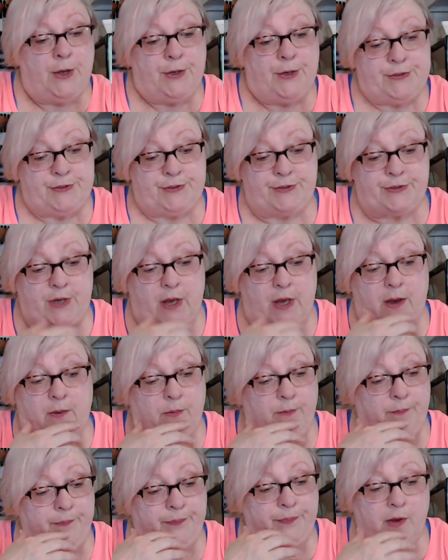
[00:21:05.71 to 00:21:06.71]

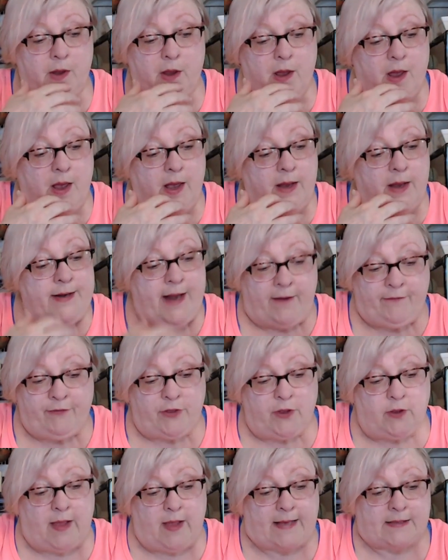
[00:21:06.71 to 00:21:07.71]
So
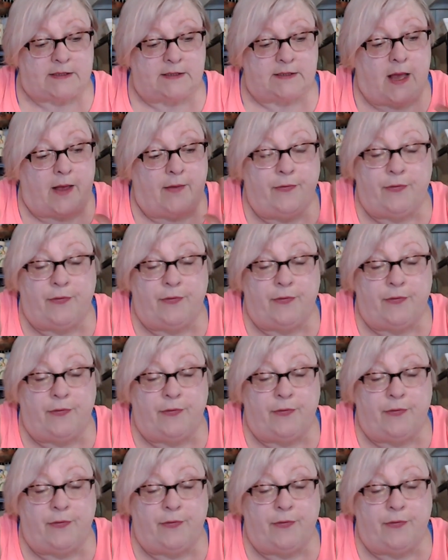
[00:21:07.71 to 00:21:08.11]
nevertheless,